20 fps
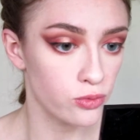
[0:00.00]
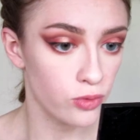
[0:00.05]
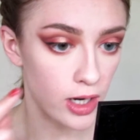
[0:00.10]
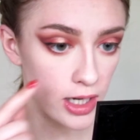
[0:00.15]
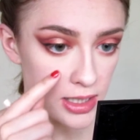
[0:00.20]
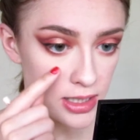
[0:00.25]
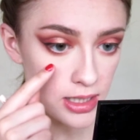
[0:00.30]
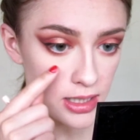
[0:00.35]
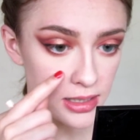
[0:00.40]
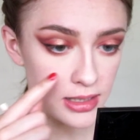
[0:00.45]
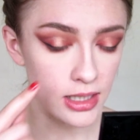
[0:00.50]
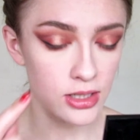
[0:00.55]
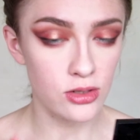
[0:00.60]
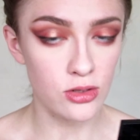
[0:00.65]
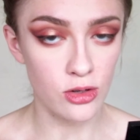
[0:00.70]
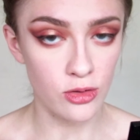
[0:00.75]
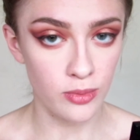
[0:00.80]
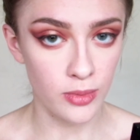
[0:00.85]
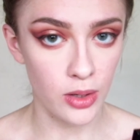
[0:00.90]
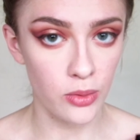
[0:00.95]
right to the
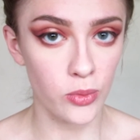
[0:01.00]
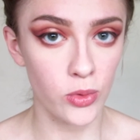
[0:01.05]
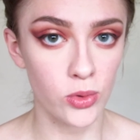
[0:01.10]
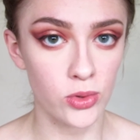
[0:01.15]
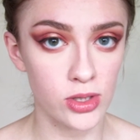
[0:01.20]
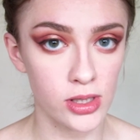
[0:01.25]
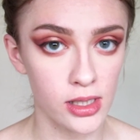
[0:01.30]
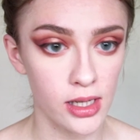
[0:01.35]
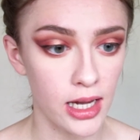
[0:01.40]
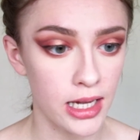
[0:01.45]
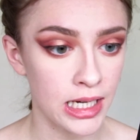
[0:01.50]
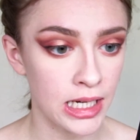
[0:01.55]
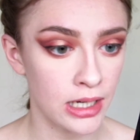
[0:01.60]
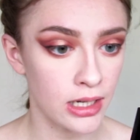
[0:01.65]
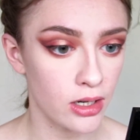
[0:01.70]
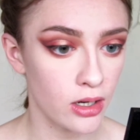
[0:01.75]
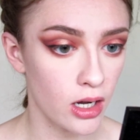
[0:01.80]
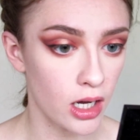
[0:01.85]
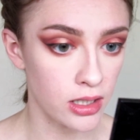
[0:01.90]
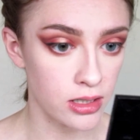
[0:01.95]
centre of my
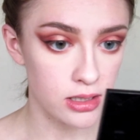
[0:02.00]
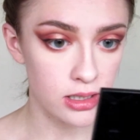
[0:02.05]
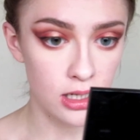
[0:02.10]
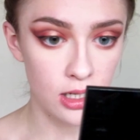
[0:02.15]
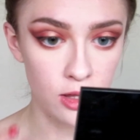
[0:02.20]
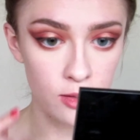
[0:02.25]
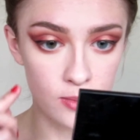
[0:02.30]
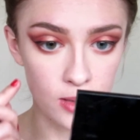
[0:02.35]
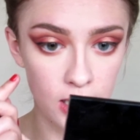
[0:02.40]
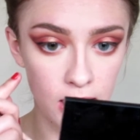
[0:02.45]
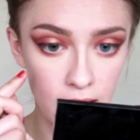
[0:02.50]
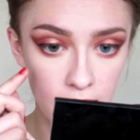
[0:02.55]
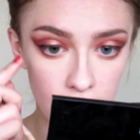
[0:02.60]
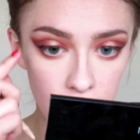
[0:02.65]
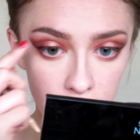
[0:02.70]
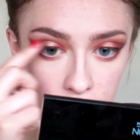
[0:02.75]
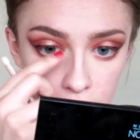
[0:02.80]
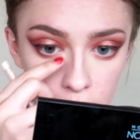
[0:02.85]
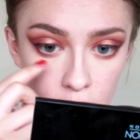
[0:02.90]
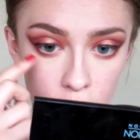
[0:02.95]
waterline, underneath
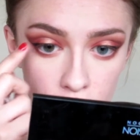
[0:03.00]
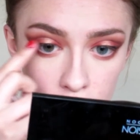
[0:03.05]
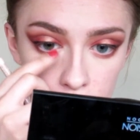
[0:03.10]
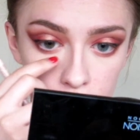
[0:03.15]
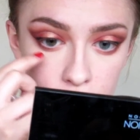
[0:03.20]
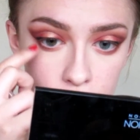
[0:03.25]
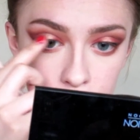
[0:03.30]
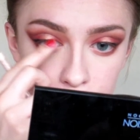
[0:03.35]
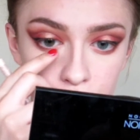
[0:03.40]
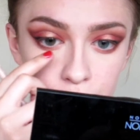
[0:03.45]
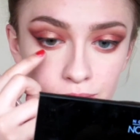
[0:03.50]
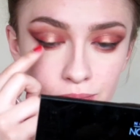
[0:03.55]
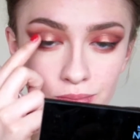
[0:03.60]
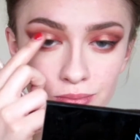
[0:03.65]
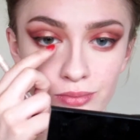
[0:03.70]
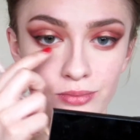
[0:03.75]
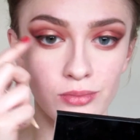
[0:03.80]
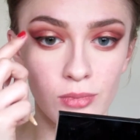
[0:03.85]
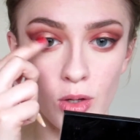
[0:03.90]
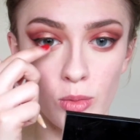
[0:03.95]
my
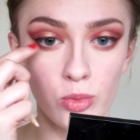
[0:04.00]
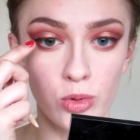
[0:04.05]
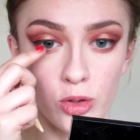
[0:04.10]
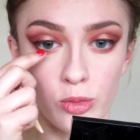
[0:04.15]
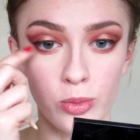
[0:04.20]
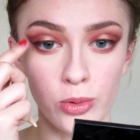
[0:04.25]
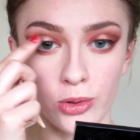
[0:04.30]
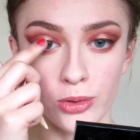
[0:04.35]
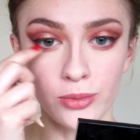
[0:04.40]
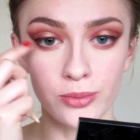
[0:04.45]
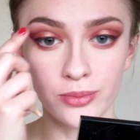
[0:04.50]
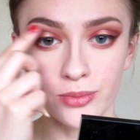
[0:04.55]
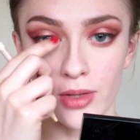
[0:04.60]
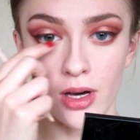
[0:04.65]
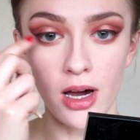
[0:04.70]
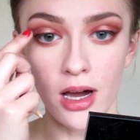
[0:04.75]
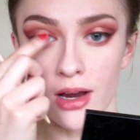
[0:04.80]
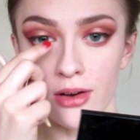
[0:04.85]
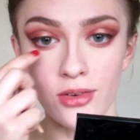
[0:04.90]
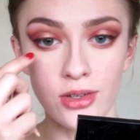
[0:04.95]
pupil
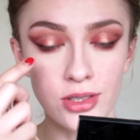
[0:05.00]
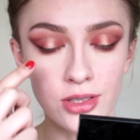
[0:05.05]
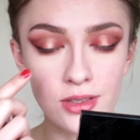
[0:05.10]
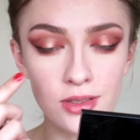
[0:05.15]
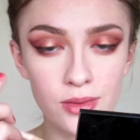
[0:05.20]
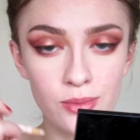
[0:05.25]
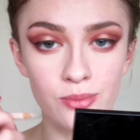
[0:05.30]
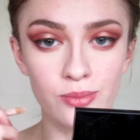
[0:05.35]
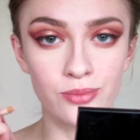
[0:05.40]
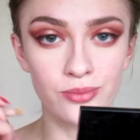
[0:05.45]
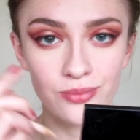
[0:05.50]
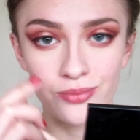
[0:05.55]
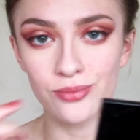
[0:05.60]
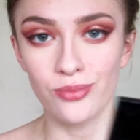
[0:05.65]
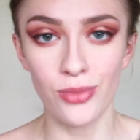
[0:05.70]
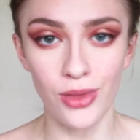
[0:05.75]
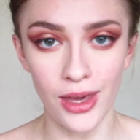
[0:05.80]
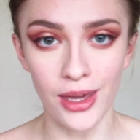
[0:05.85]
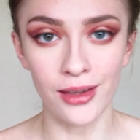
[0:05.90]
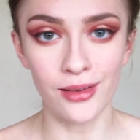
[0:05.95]
iris
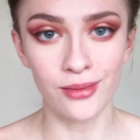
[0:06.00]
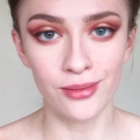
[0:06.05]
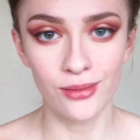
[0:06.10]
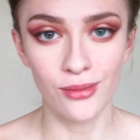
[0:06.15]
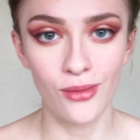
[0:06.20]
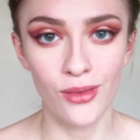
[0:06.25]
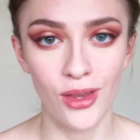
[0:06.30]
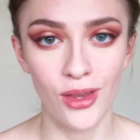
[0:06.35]
thing,